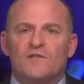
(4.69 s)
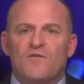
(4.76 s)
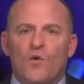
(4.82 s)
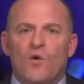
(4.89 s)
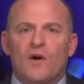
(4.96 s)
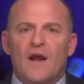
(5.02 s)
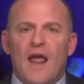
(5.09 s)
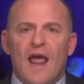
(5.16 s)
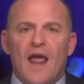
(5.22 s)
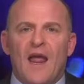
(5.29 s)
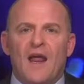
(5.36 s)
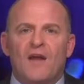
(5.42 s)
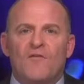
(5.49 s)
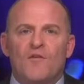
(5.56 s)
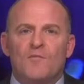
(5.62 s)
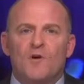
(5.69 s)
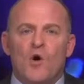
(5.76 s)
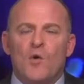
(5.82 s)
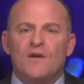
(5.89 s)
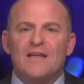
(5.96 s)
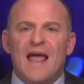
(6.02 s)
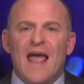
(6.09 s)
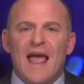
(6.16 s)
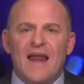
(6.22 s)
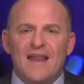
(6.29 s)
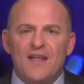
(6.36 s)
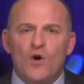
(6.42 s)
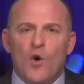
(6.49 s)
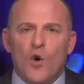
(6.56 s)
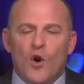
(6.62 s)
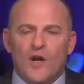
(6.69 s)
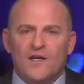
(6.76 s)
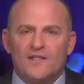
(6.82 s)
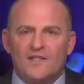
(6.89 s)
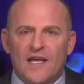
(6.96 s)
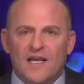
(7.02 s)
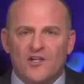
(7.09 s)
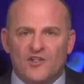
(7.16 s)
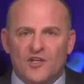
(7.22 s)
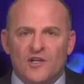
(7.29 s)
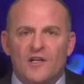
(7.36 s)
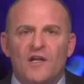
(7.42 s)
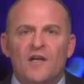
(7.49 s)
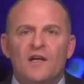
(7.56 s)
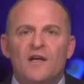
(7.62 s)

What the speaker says: foreign aid from going to any organization